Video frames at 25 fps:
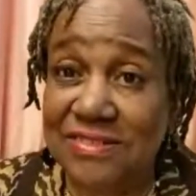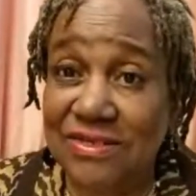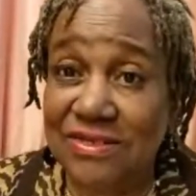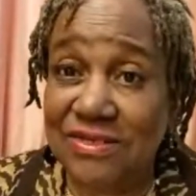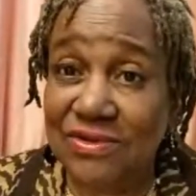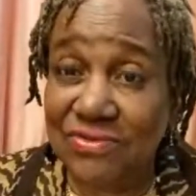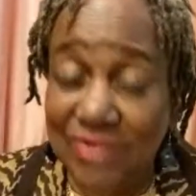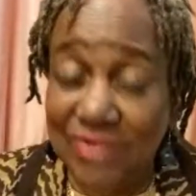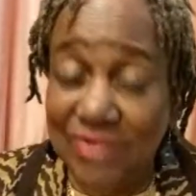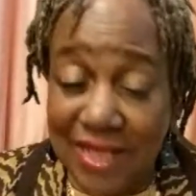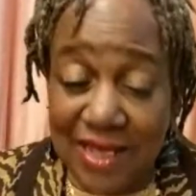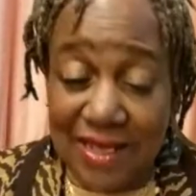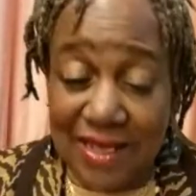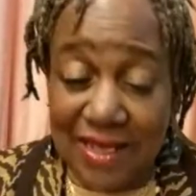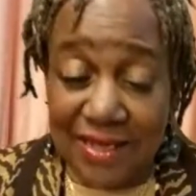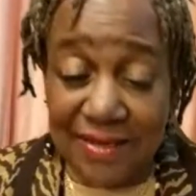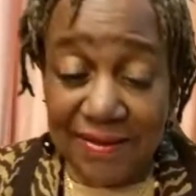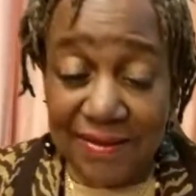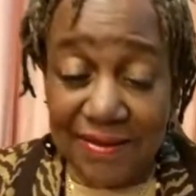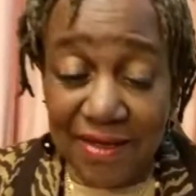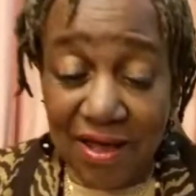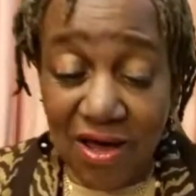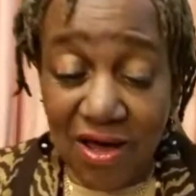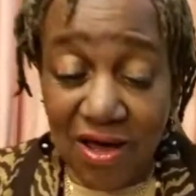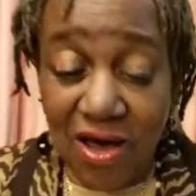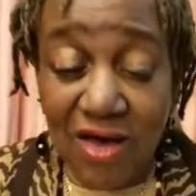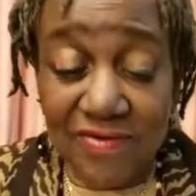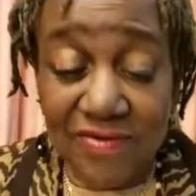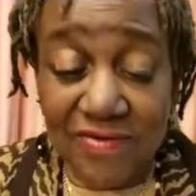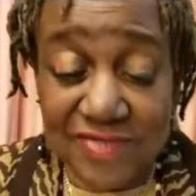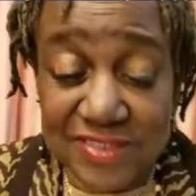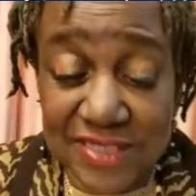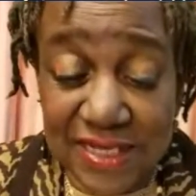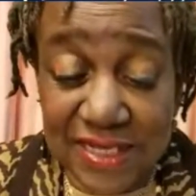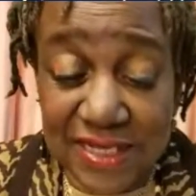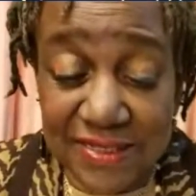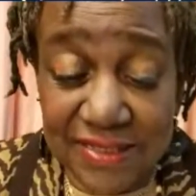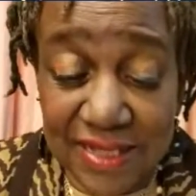Okay,
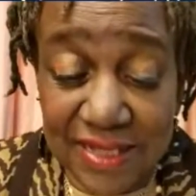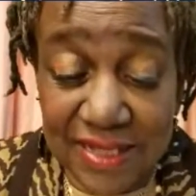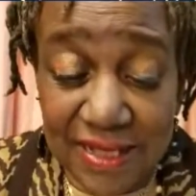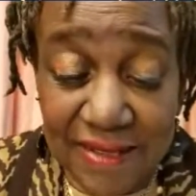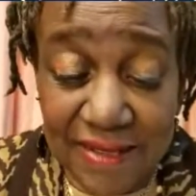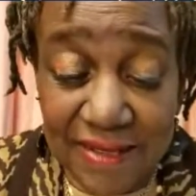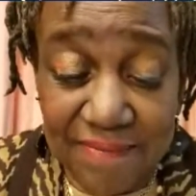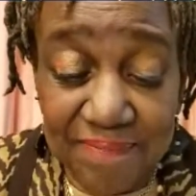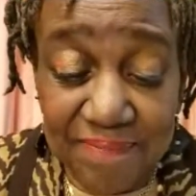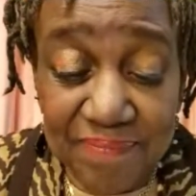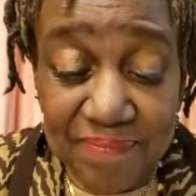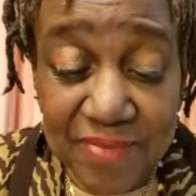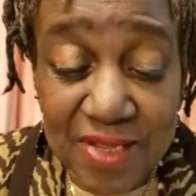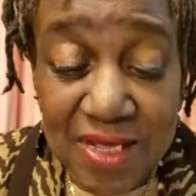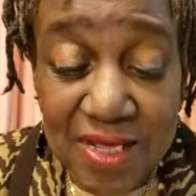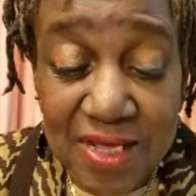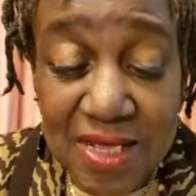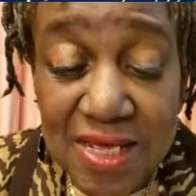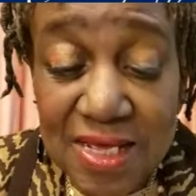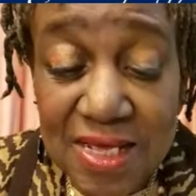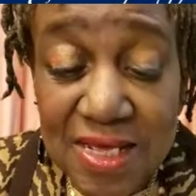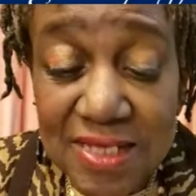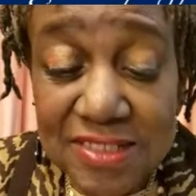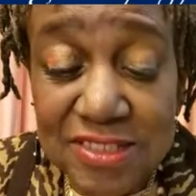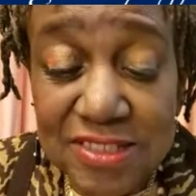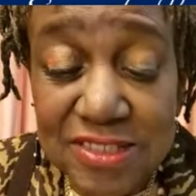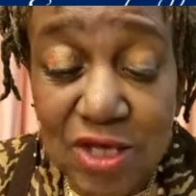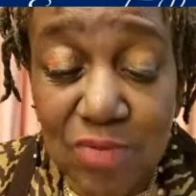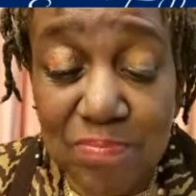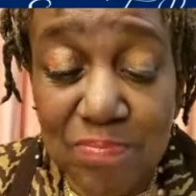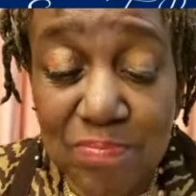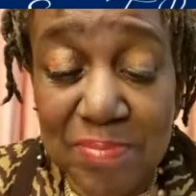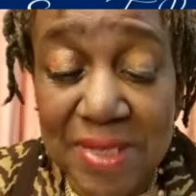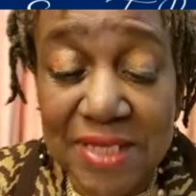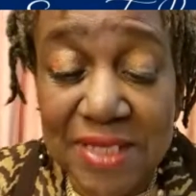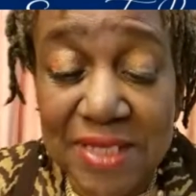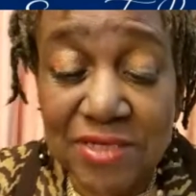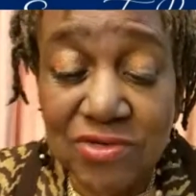offset that. So
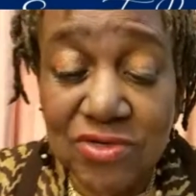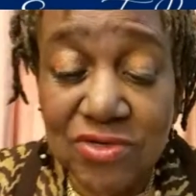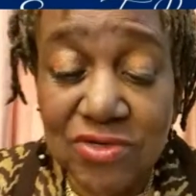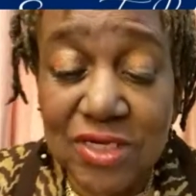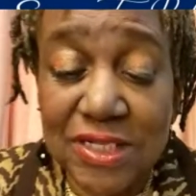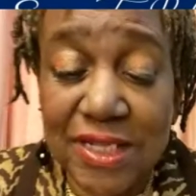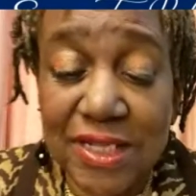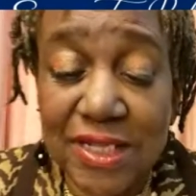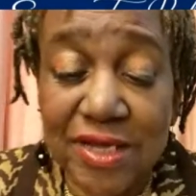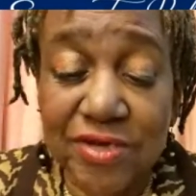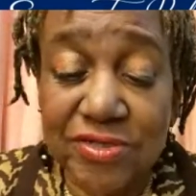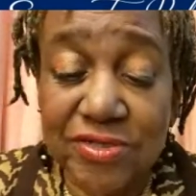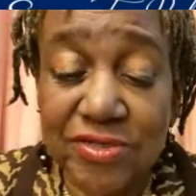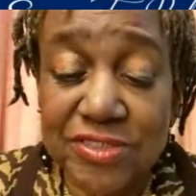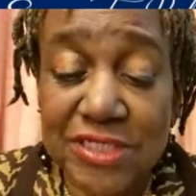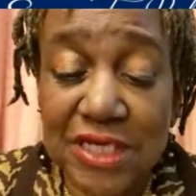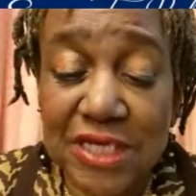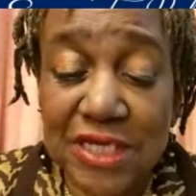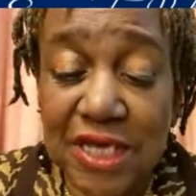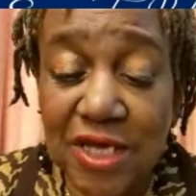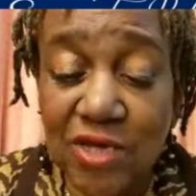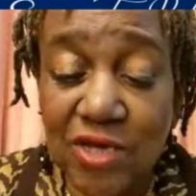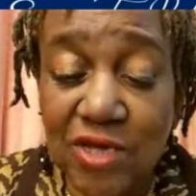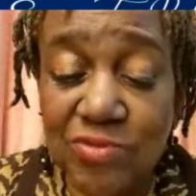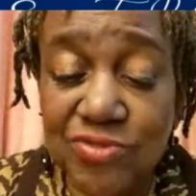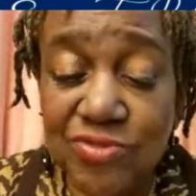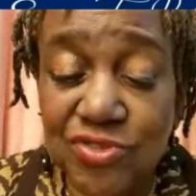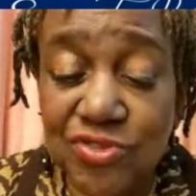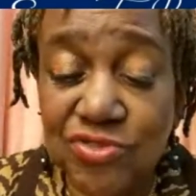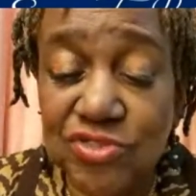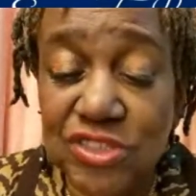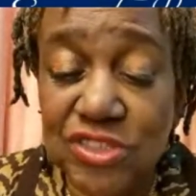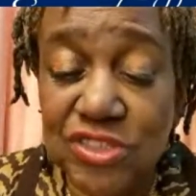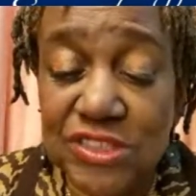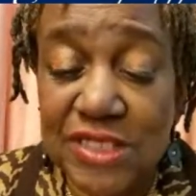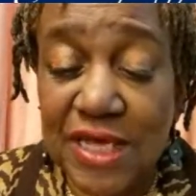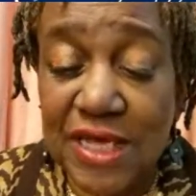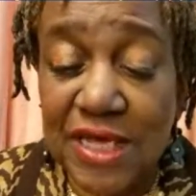mental clarity helps you
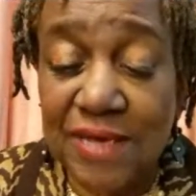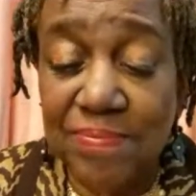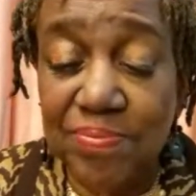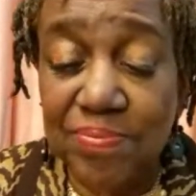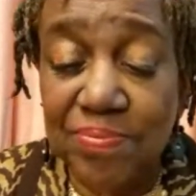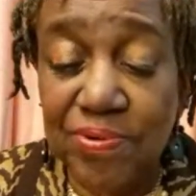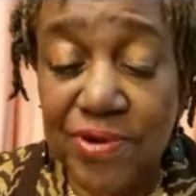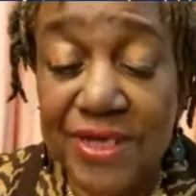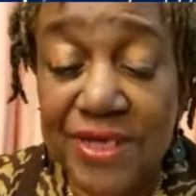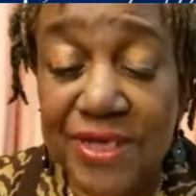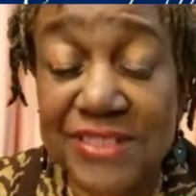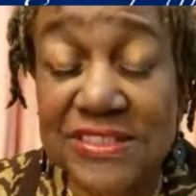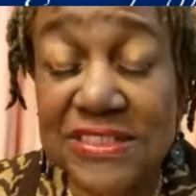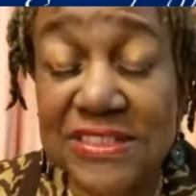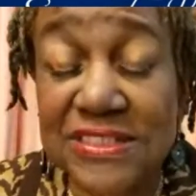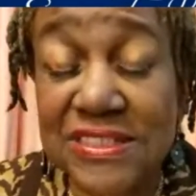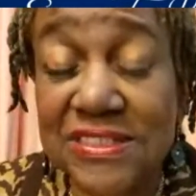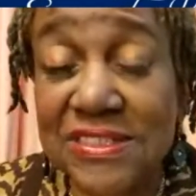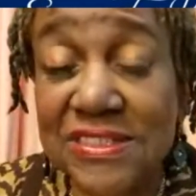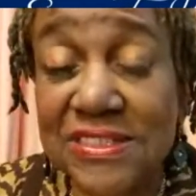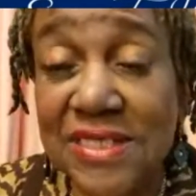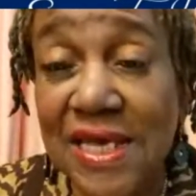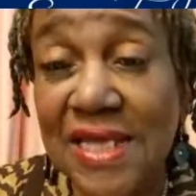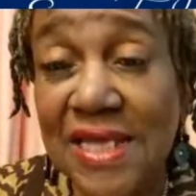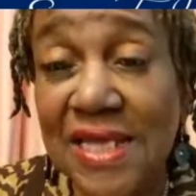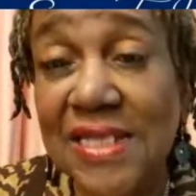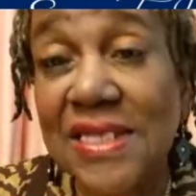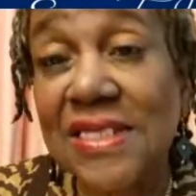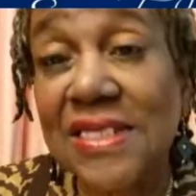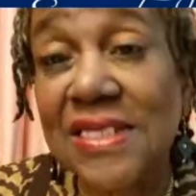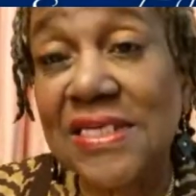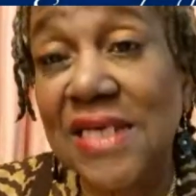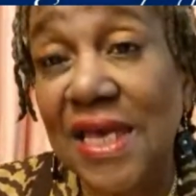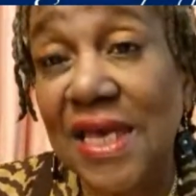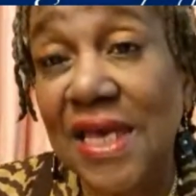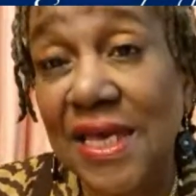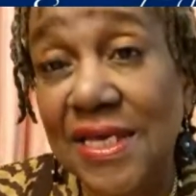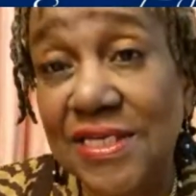stay present and
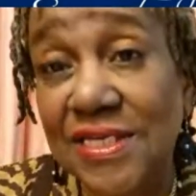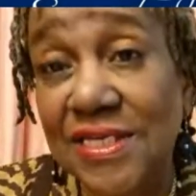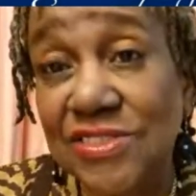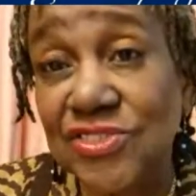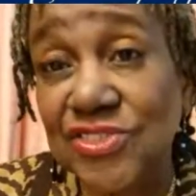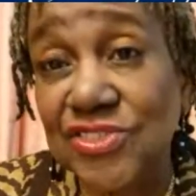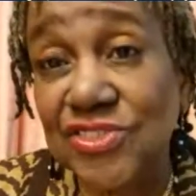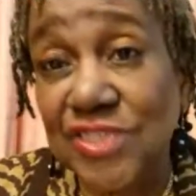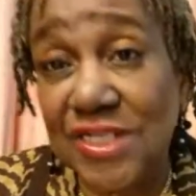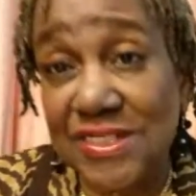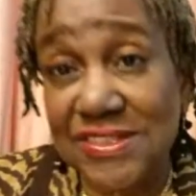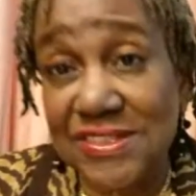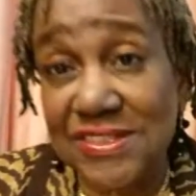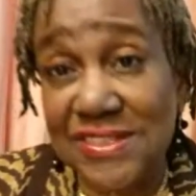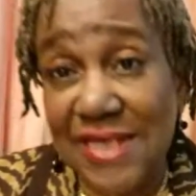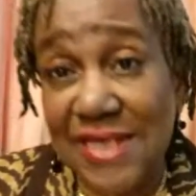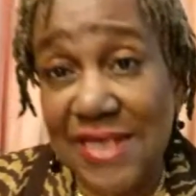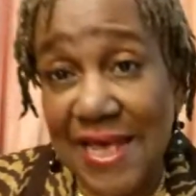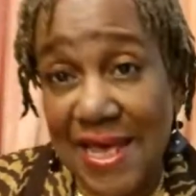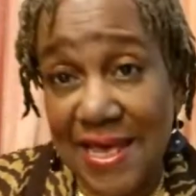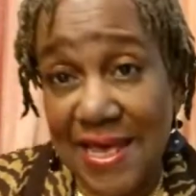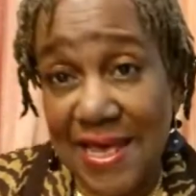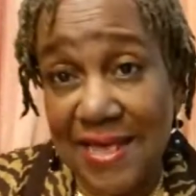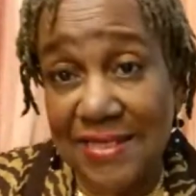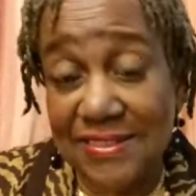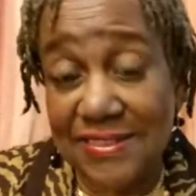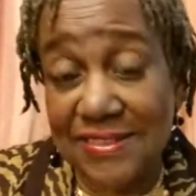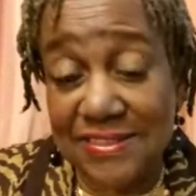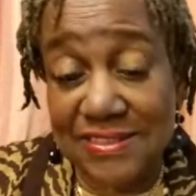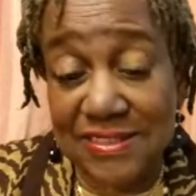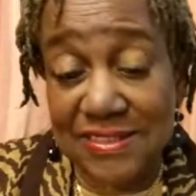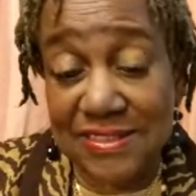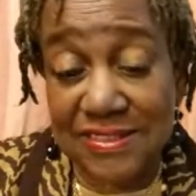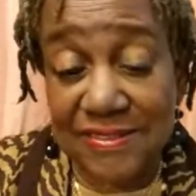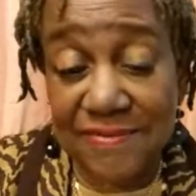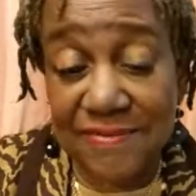engaged in tasks.